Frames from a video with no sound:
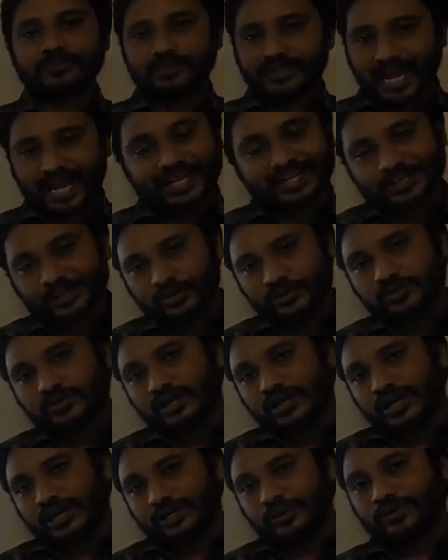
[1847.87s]
Thank you.
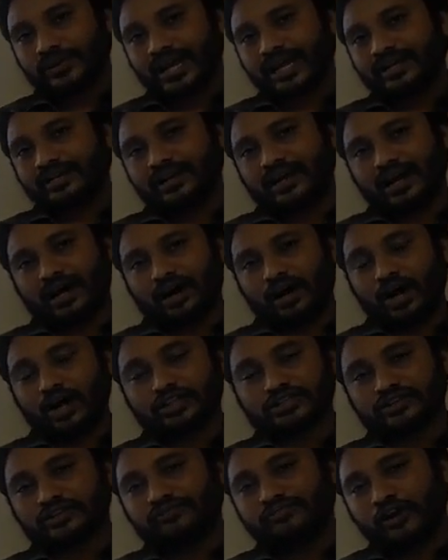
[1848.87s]
You can
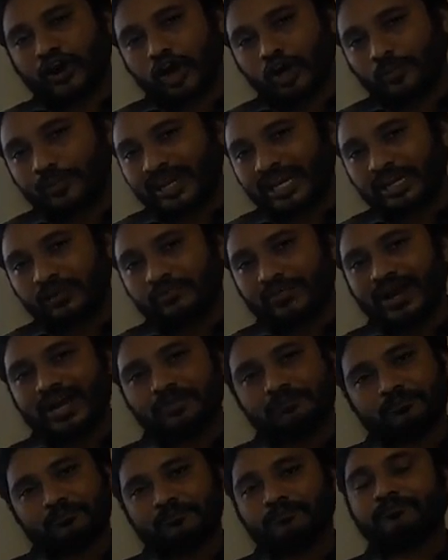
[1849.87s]
also follow me in
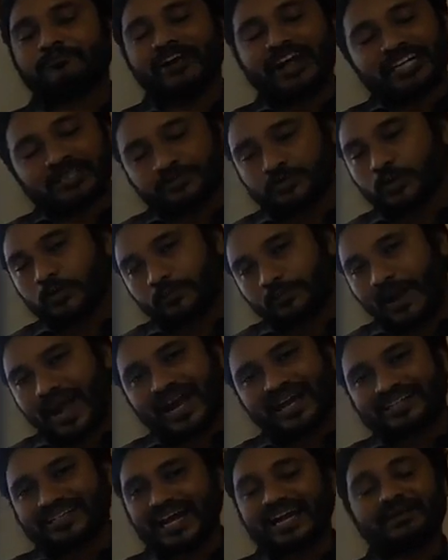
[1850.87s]
my Facebook
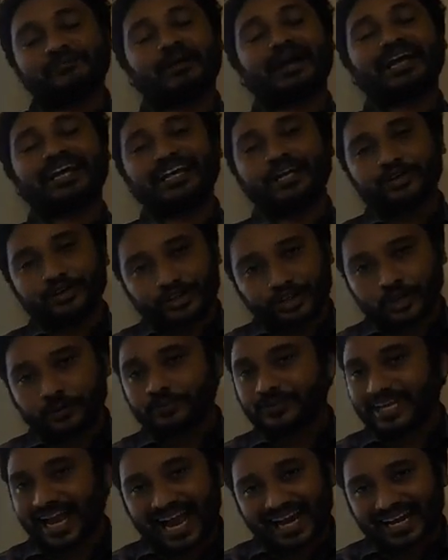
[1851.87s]
page and my
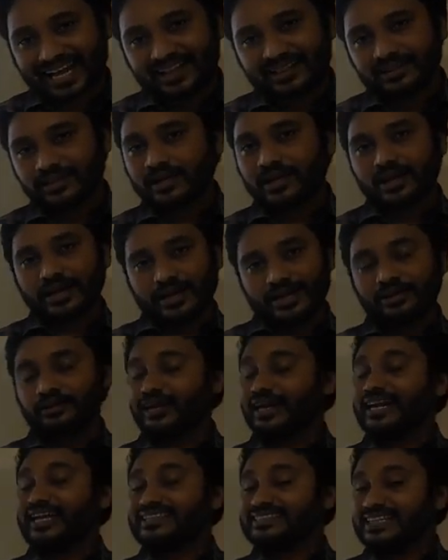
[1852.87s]
YouTube channel. You
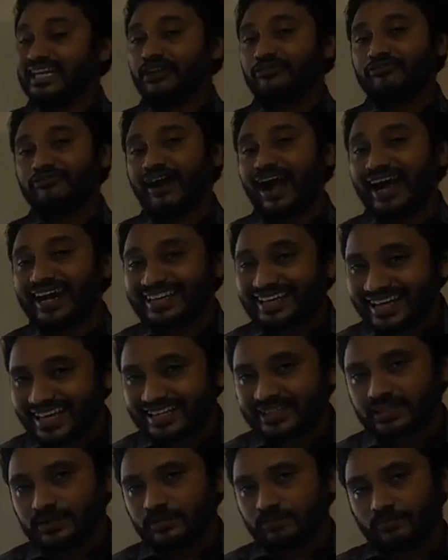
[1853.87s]
can easily find
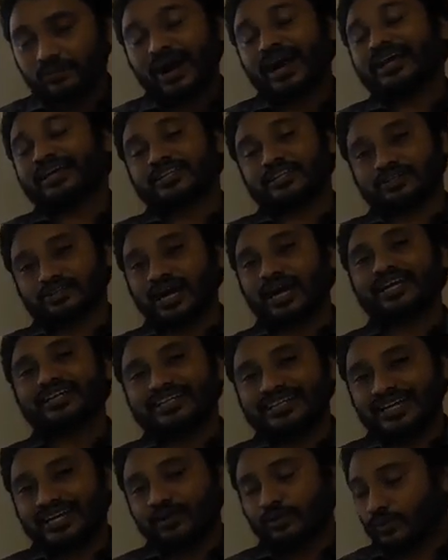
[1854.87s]
it by
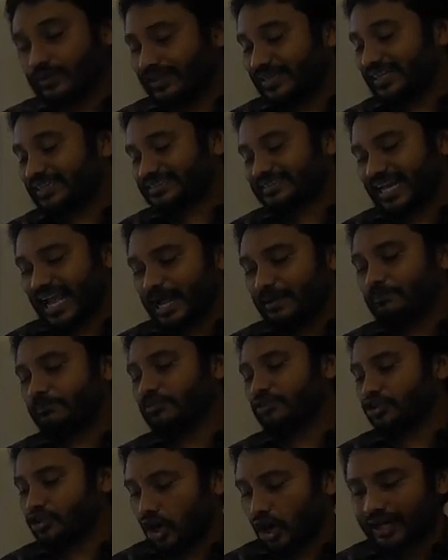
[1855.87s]
searching with this
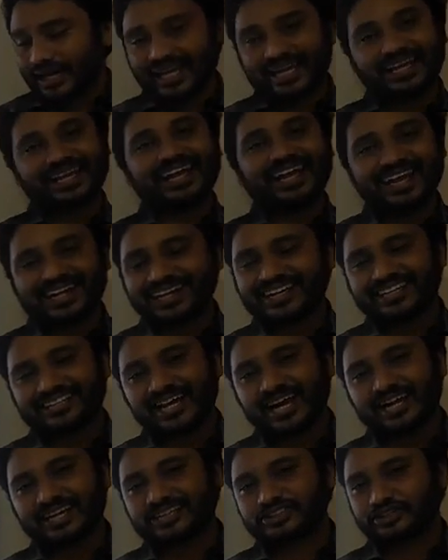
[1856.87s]
name, Johnny English
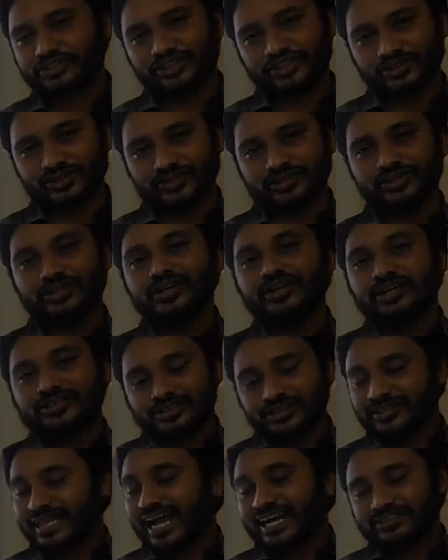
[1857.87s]
Learning Studio.
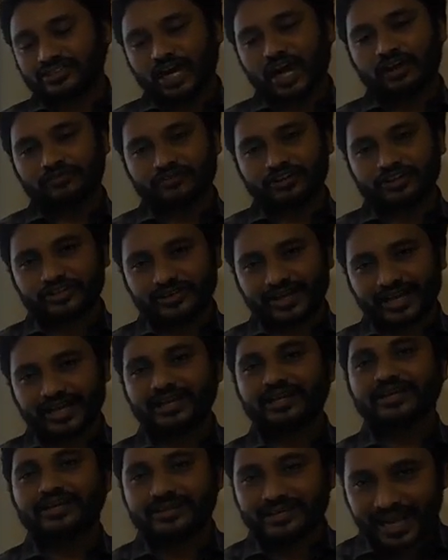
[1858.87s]
So that's all for
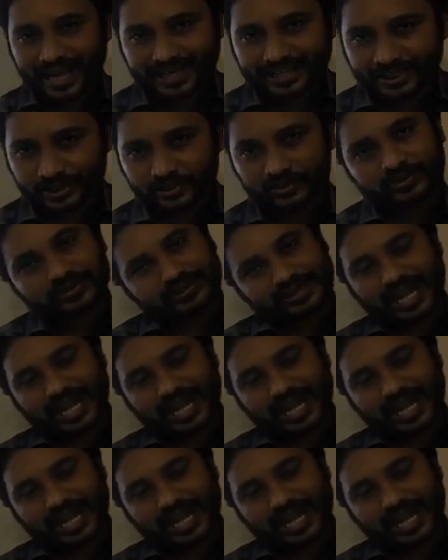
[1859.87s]
today. Thank you.